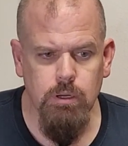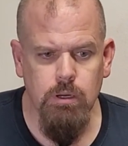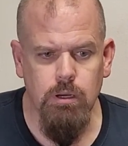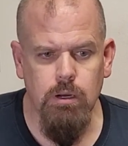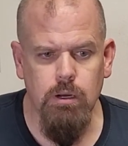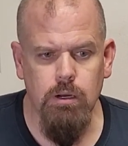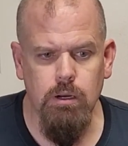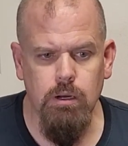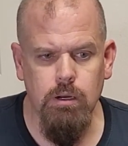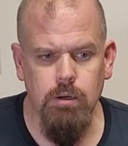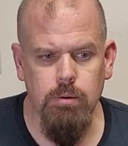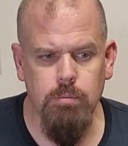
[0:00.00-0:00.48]

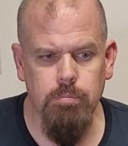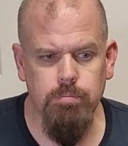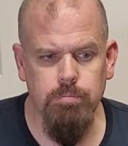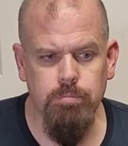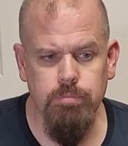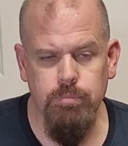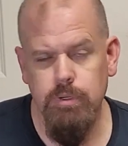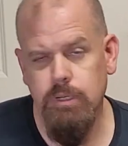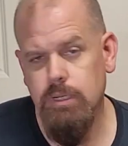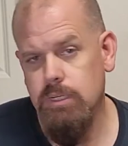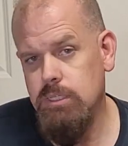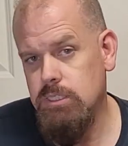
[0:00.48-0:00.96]

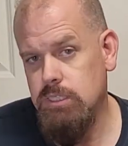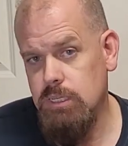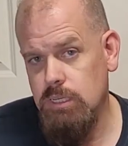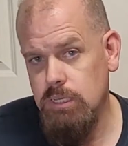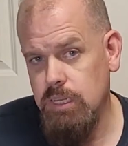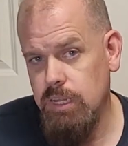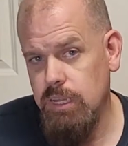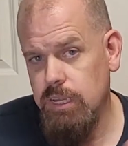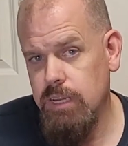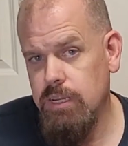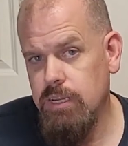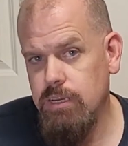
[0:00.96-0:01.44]
Like I said,
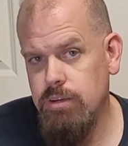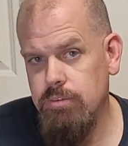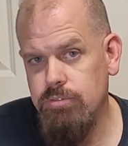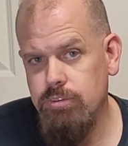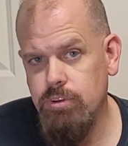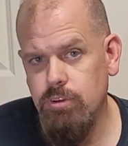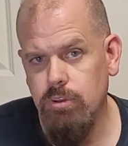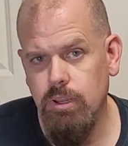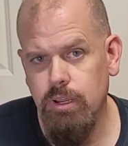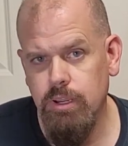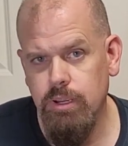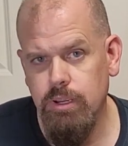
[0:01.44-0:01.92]
like it if
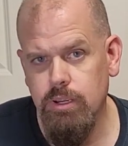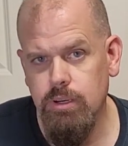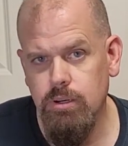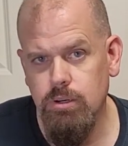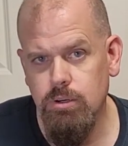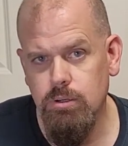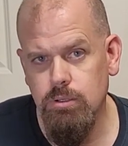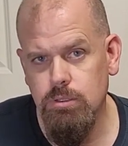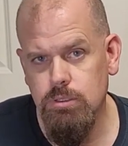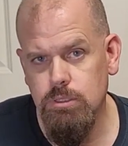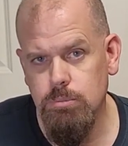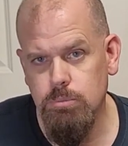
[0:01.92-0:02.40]
you like it,
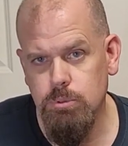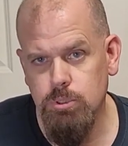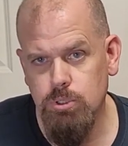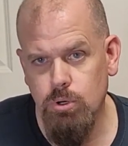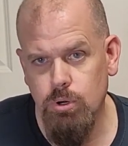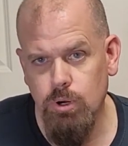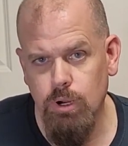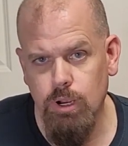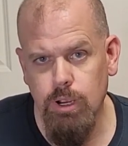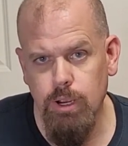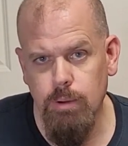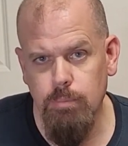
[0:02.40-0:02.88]
or
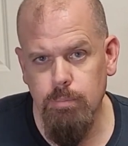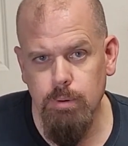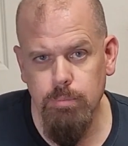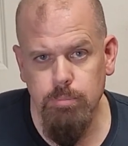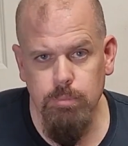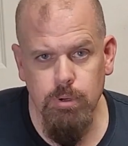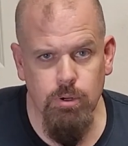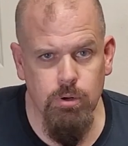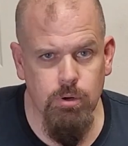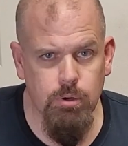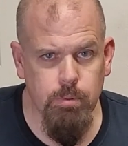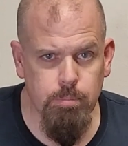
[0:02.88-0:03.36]
subscribe. I'm
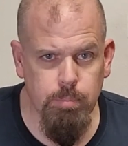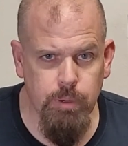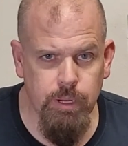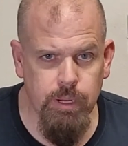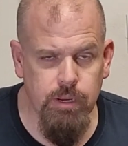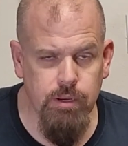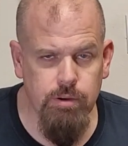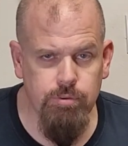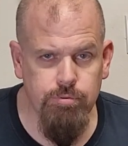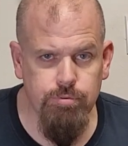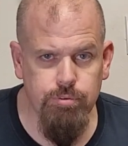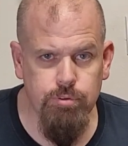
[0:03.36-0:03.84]
not going to
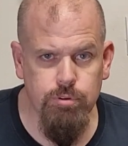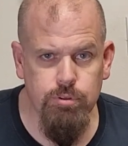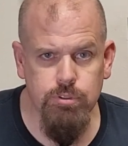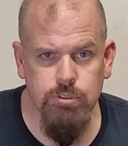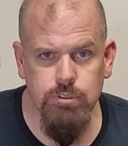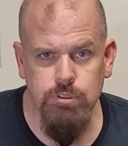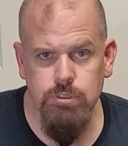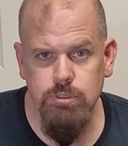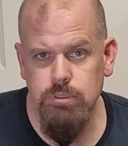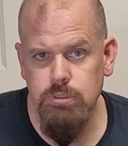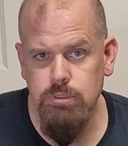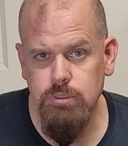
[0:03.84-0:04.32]
beg you for
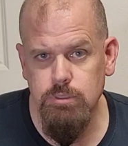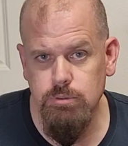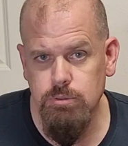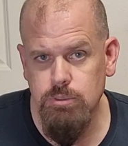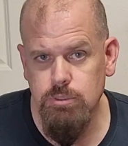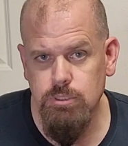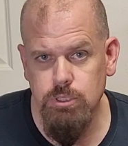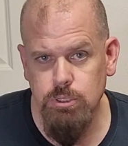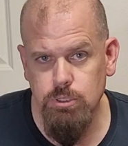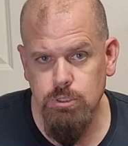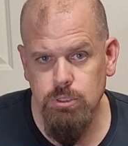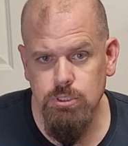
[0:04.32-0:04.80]

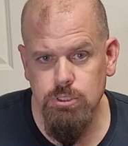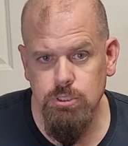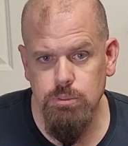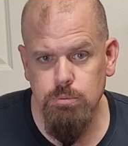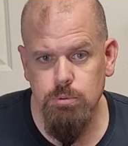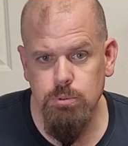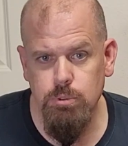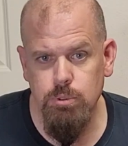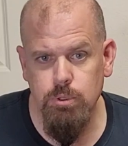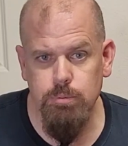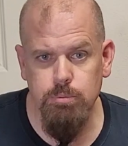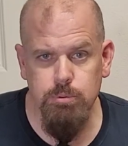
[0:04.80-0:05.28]
your
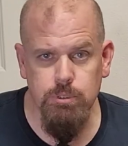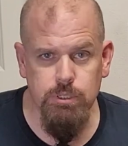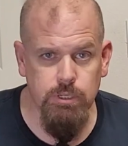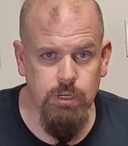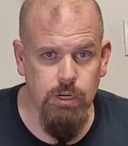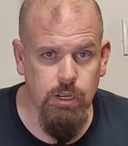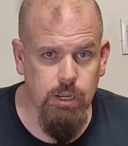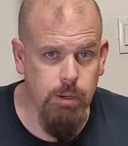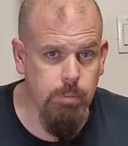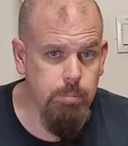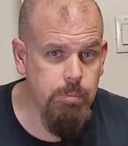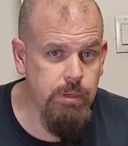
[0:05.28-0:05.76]

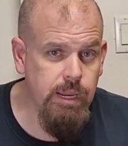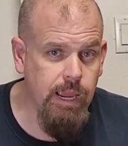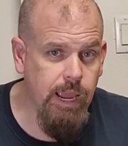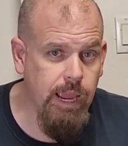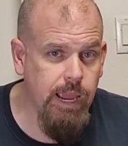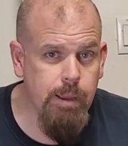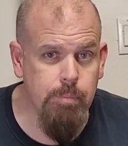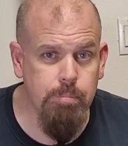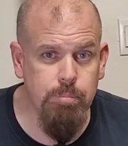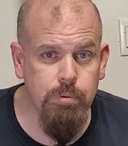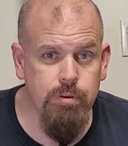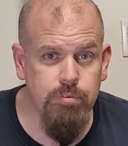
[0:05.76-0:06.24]
subscription. I'll be
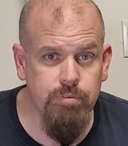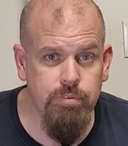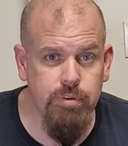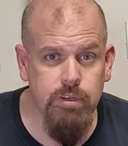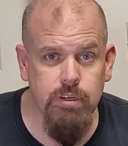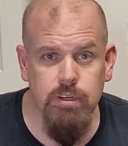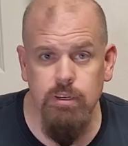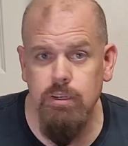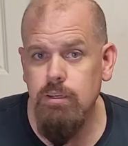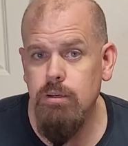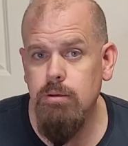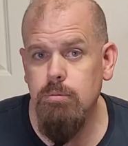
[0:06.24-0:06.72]
happy if you
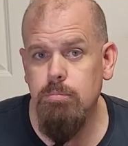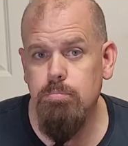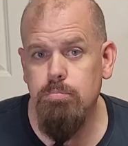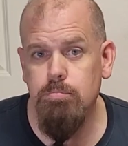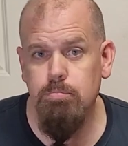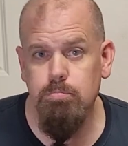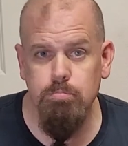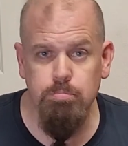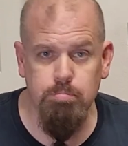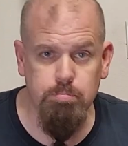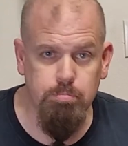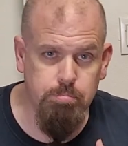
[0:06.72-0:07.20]
did.
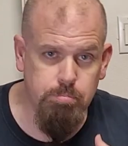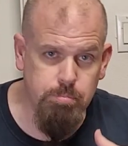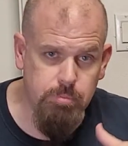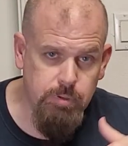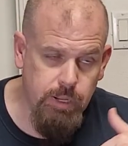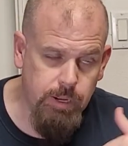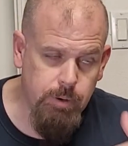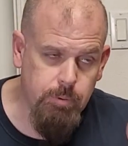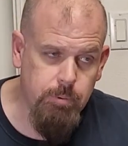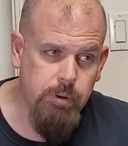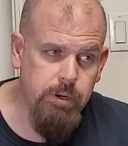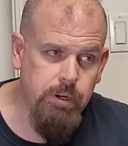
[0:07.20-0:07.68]

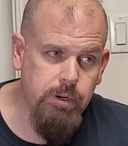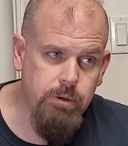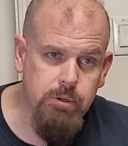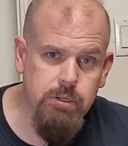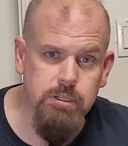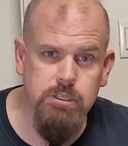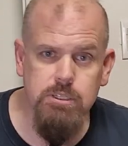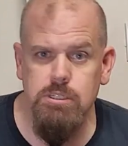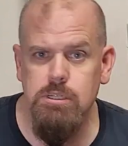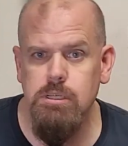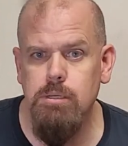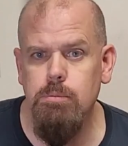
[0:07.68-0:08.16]
That way you
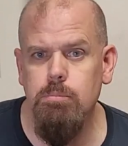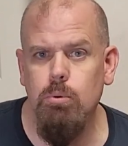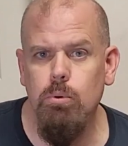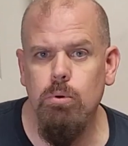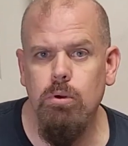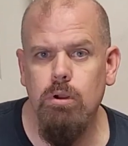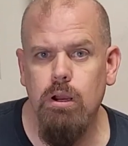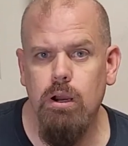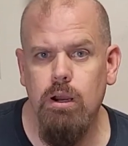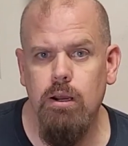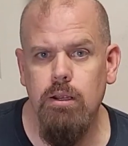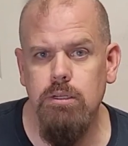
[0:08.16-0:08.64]
can see
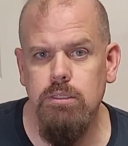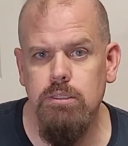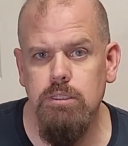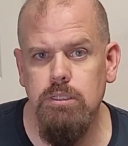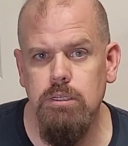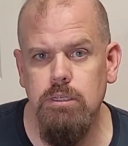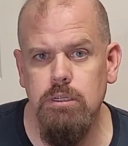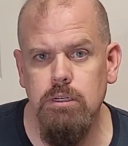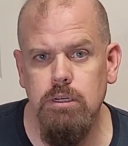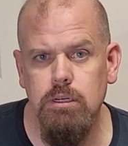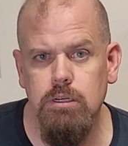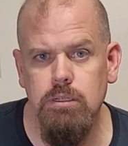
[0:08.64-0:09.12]
more
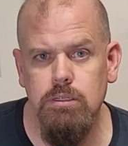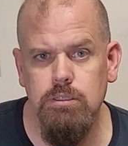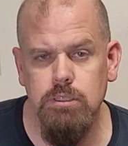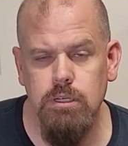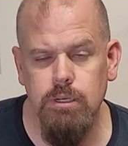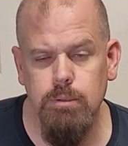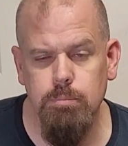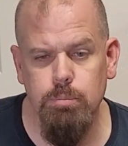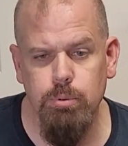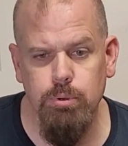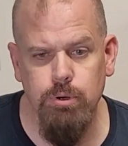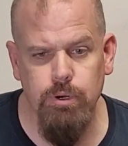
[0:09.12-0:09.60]
content as
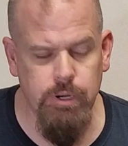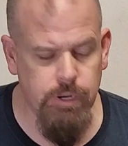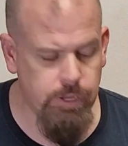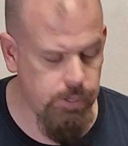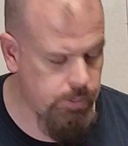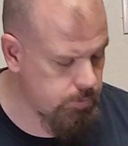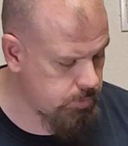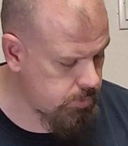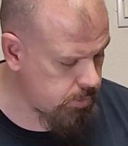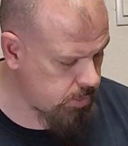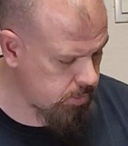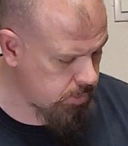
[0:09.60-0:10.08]
I put it
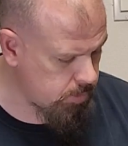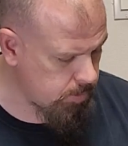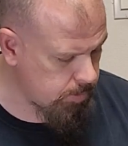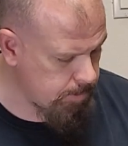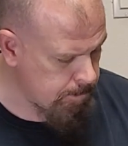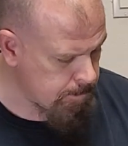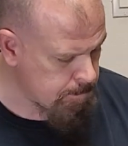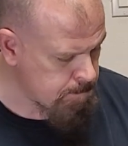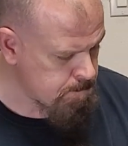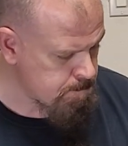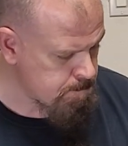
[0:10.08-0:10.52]
out there.